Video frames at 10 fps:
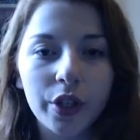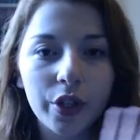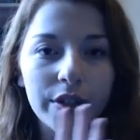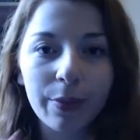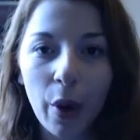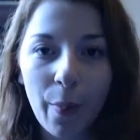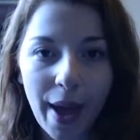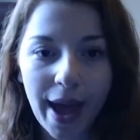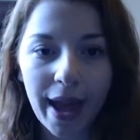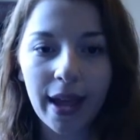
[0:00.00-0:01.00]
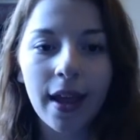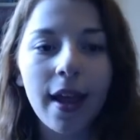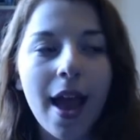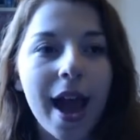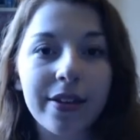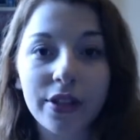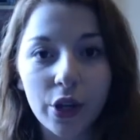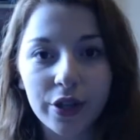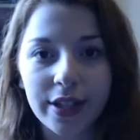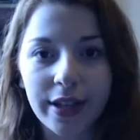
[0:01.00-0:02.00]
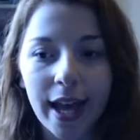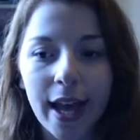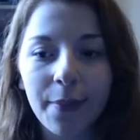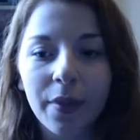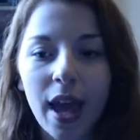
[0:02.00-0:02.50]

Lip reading: to go see Pompeii, and it's close to there.